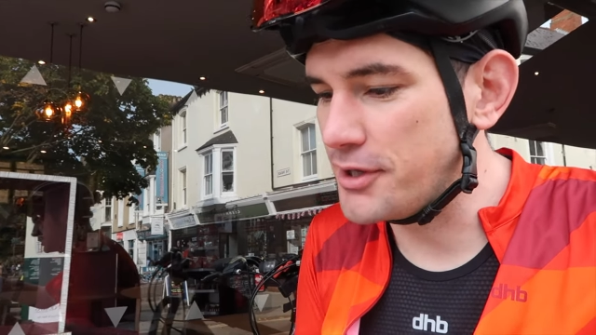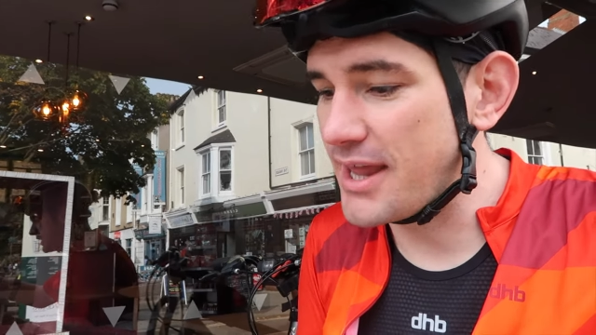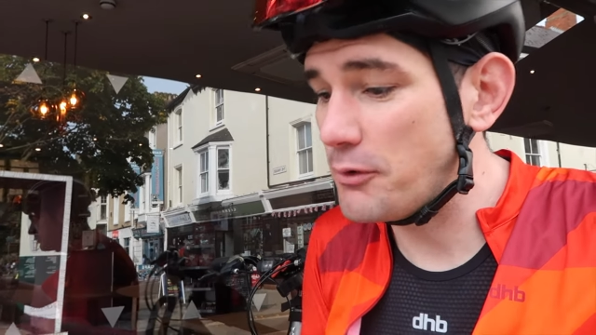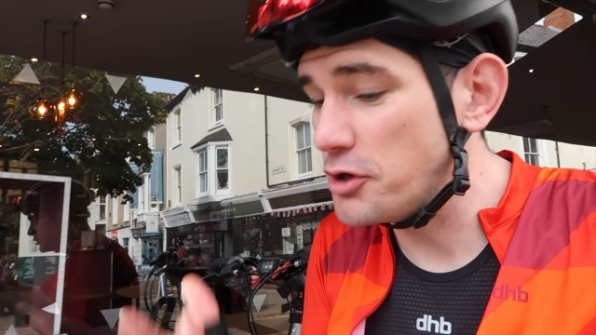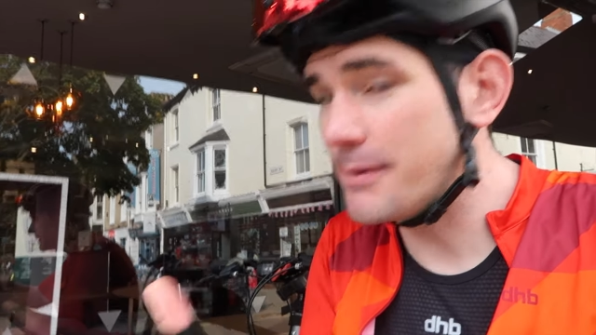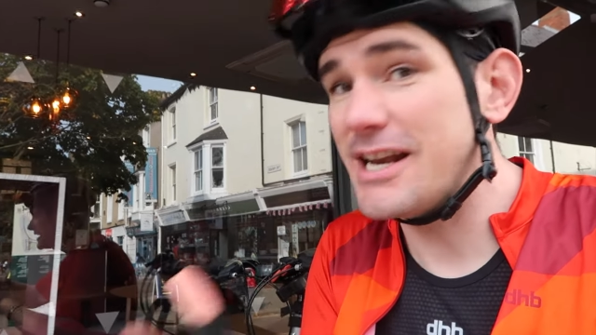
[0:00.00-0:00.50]
but
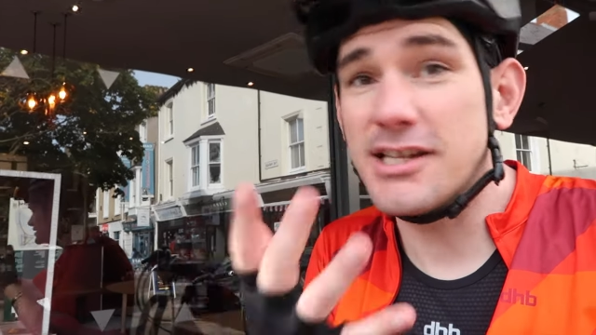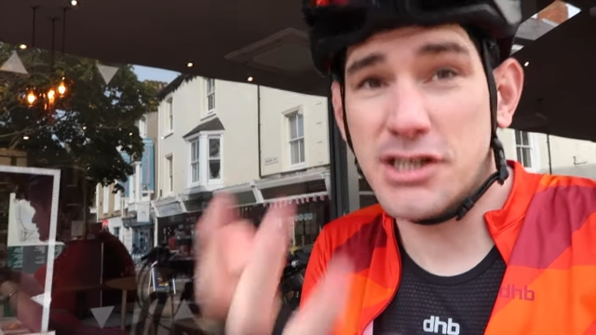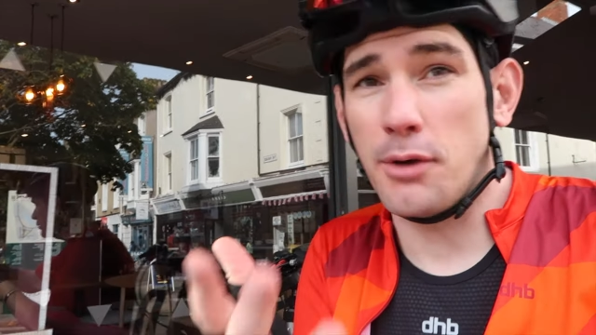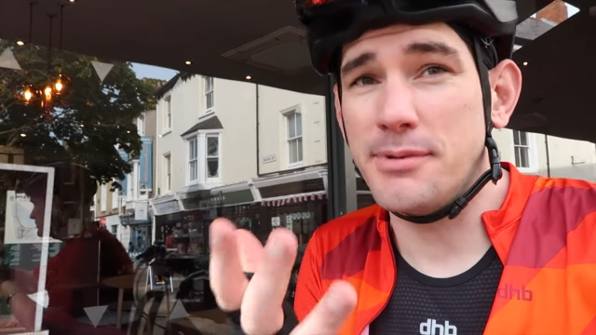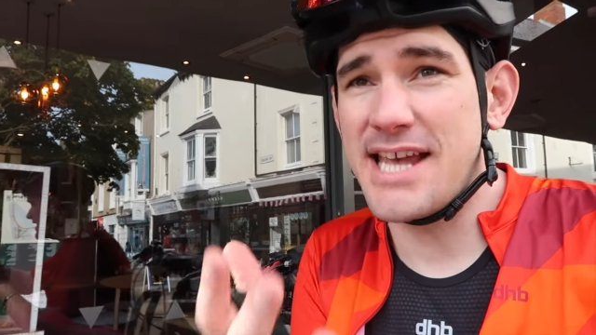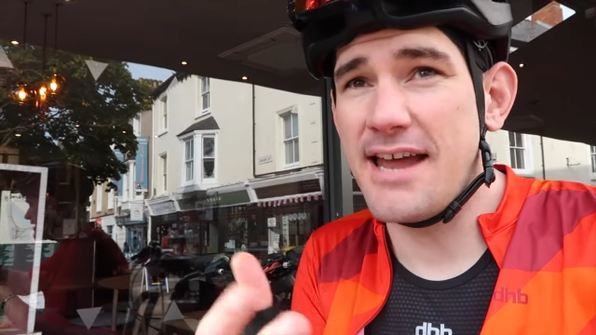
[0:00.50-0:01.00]
that would have been a
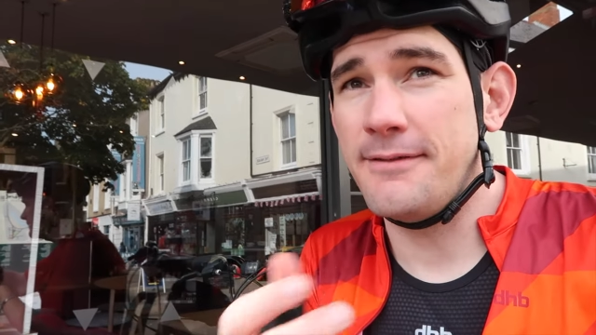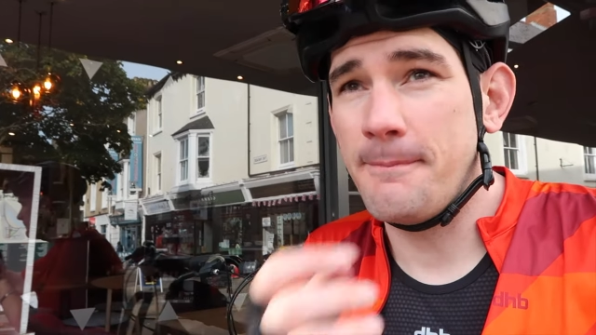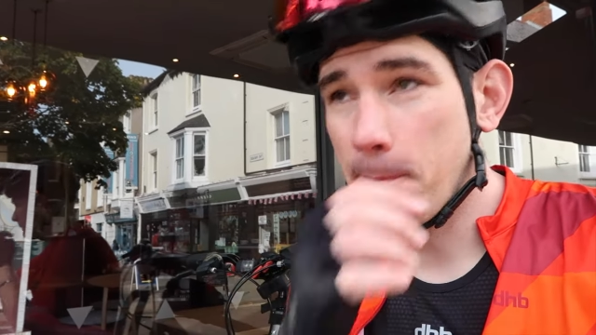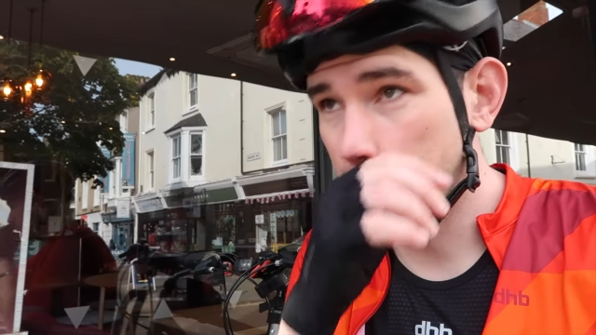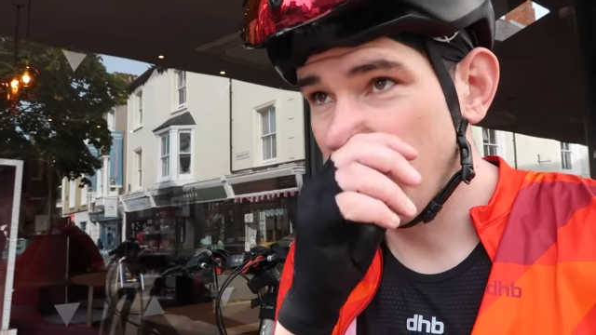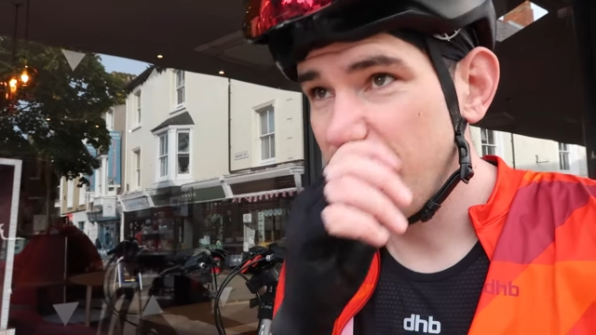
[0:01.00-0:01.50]
top
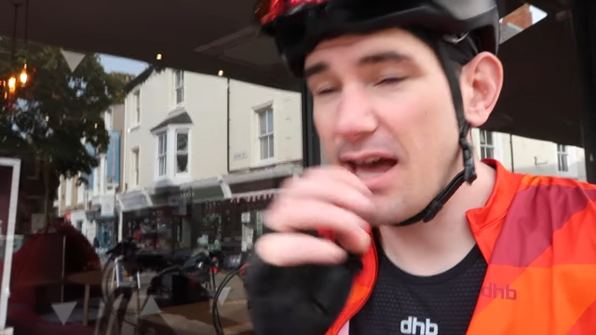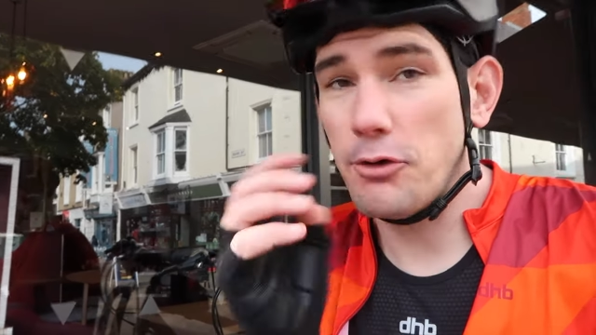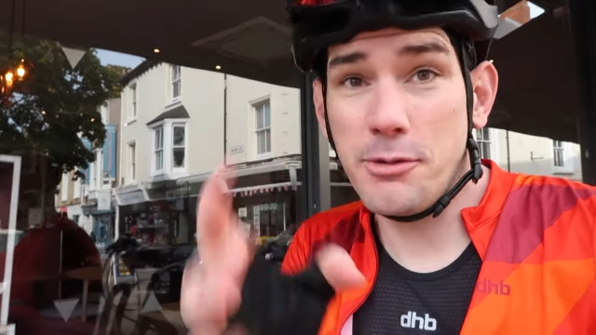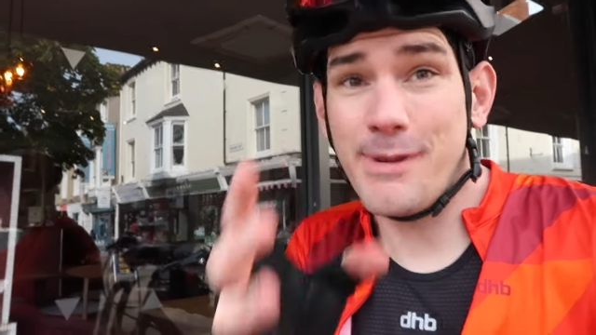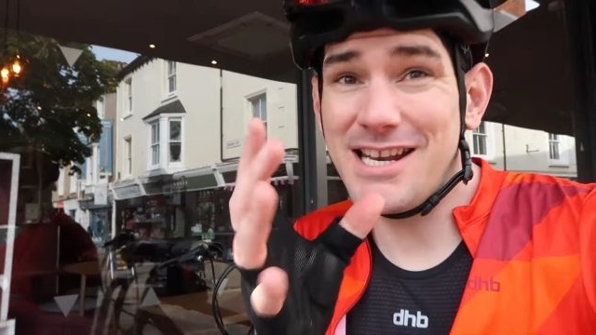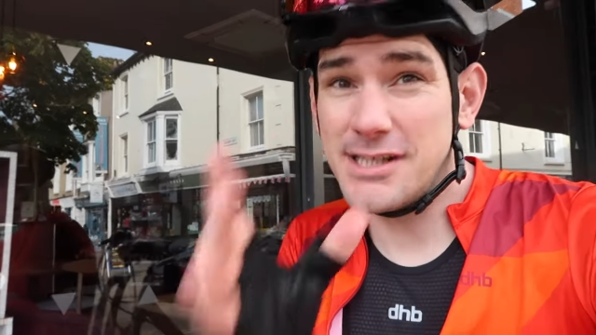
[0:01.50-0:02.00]
10 that
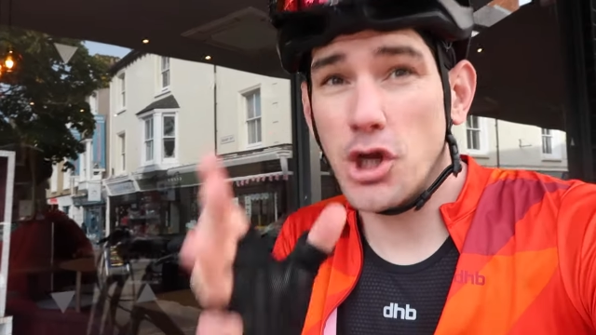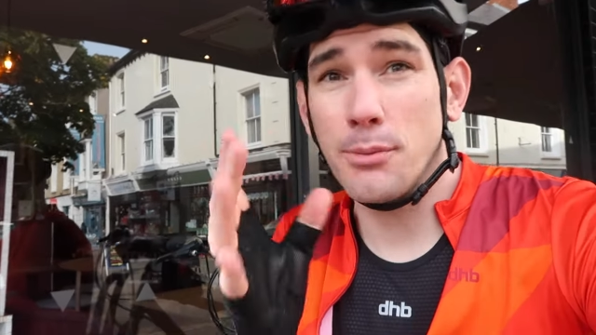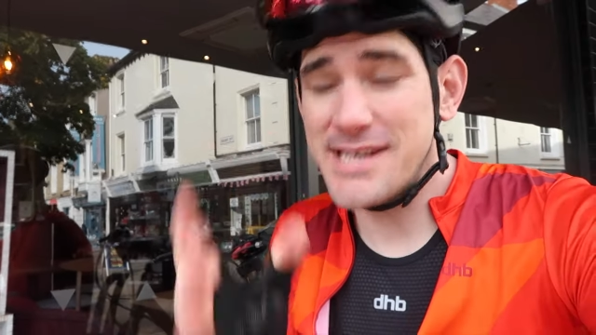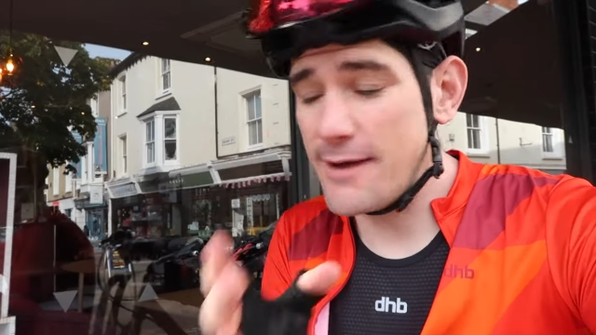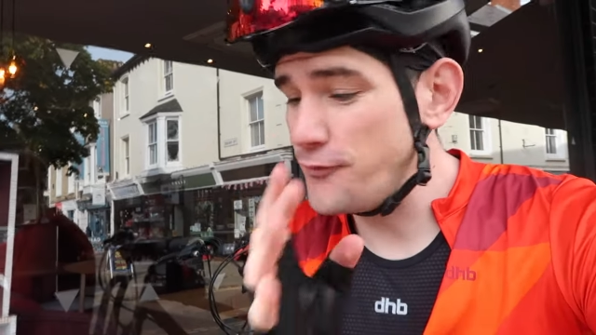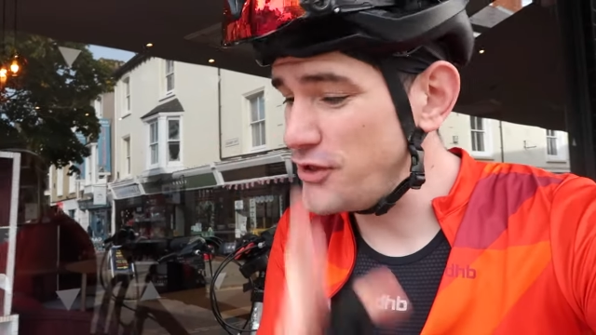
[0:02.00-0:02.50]
would have been a
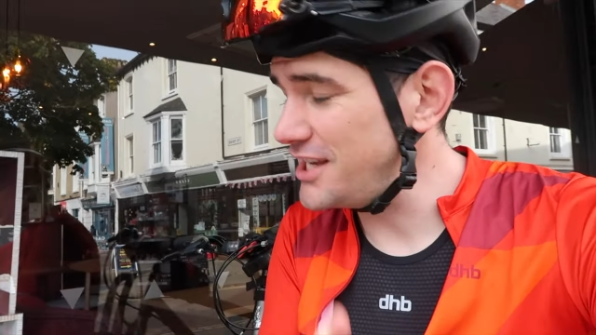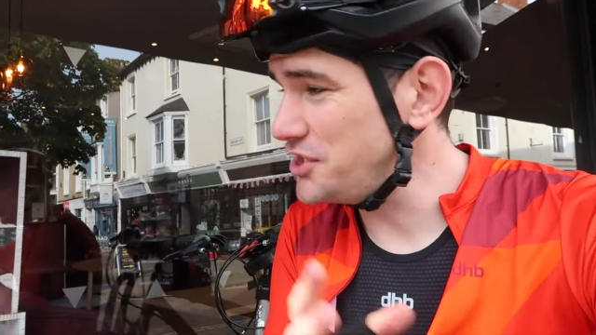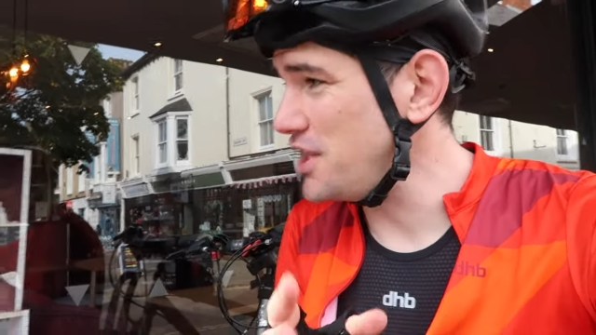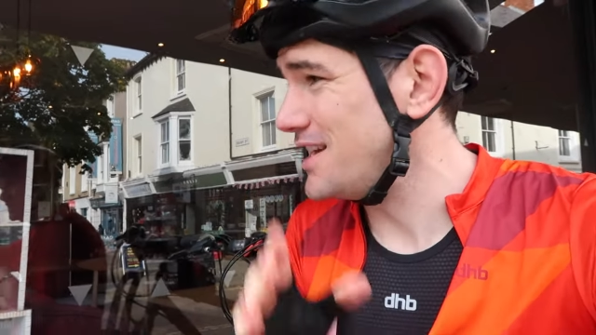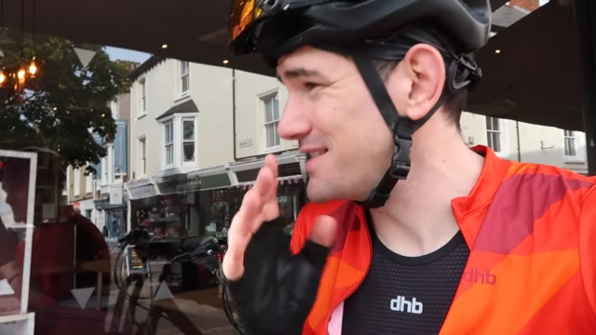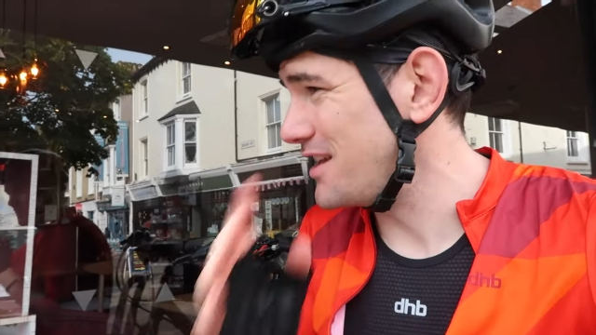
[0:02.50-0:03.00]
top 10 for this
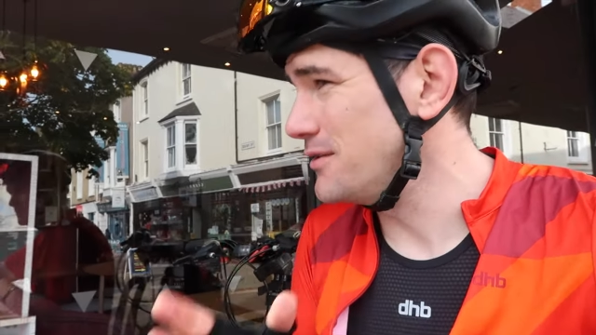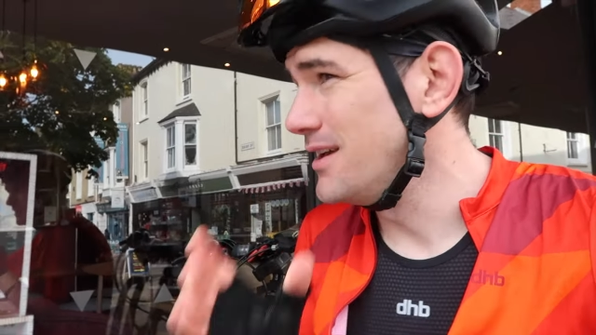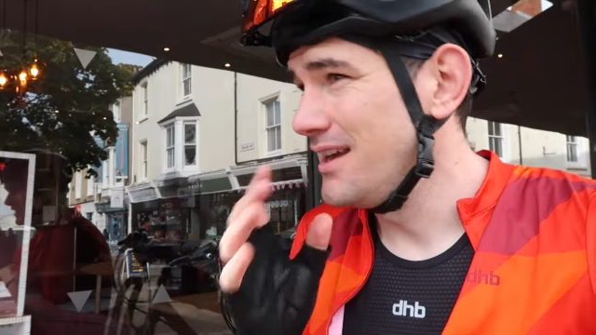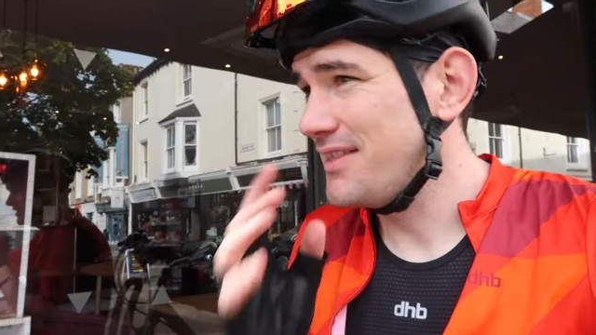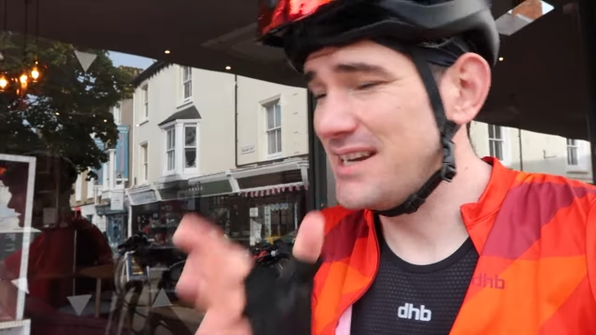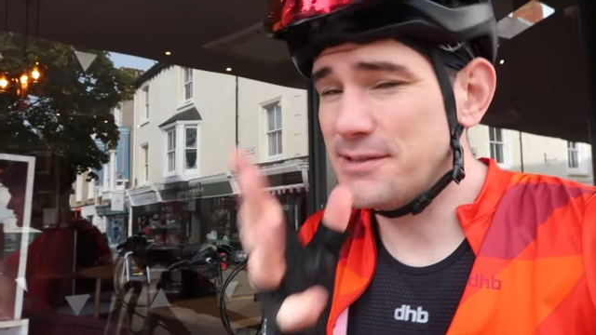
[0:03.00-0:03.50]
year, so
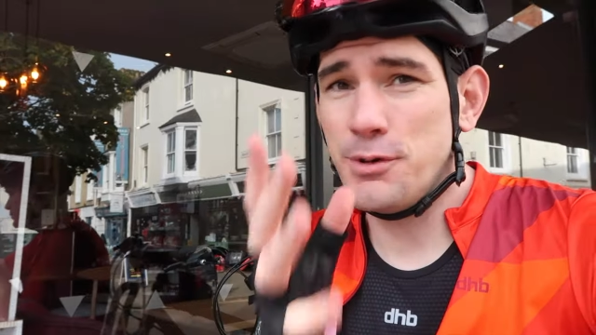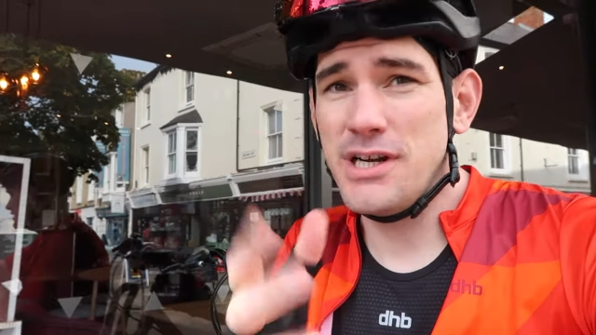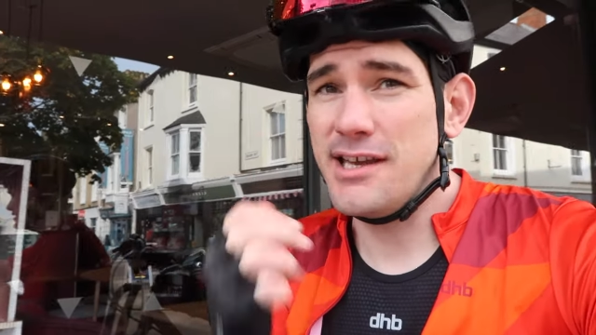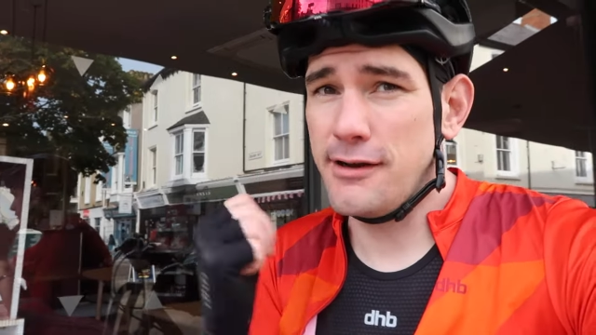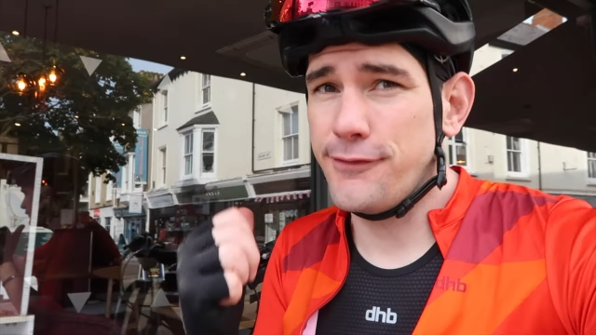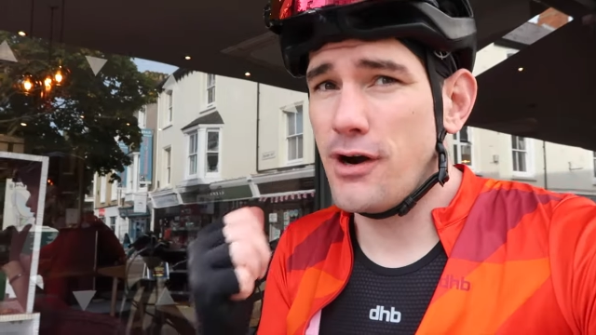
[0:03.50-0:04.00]
that's
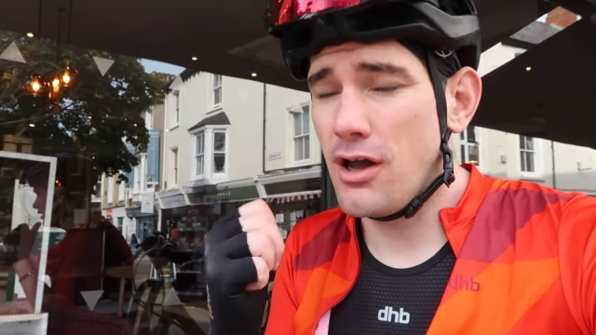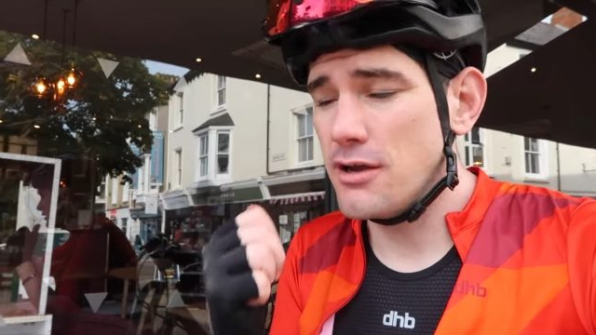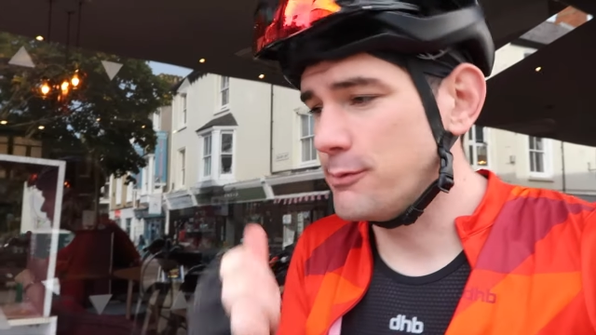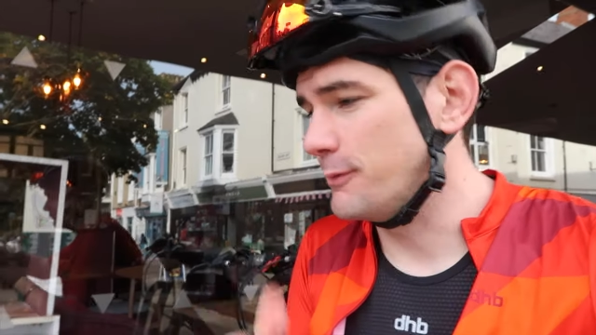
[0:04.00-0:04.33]
pretty good for a high. You